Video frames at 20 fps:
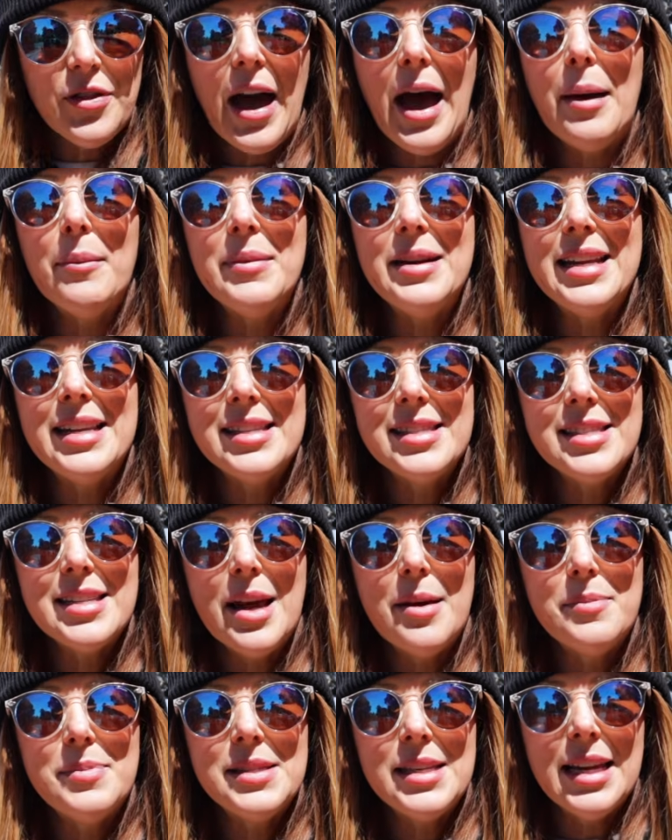that many
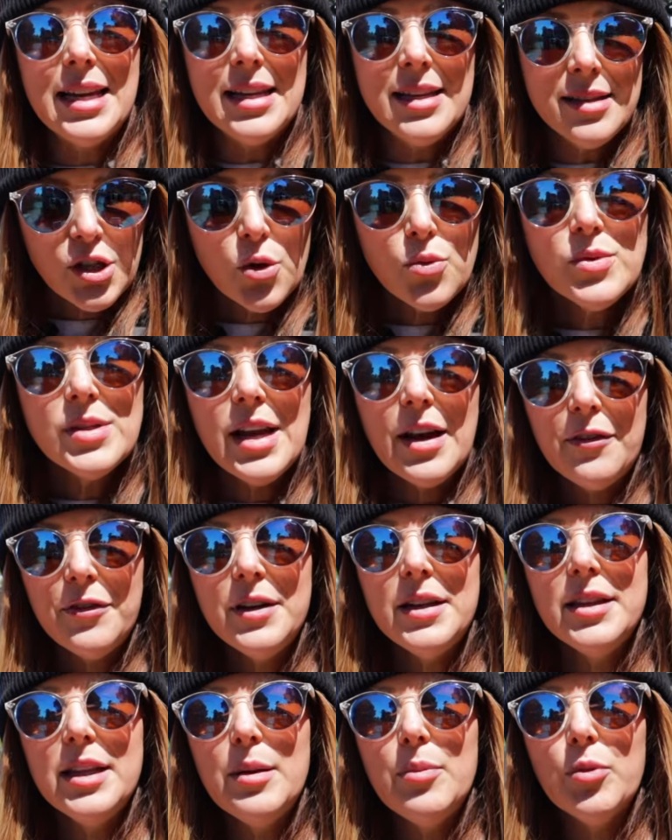steps in. So
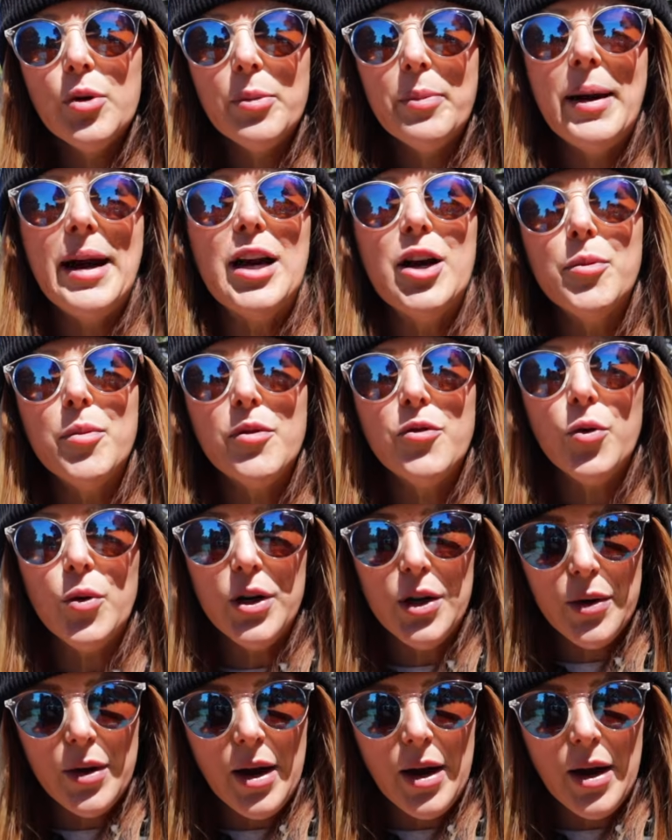definitely prepare before you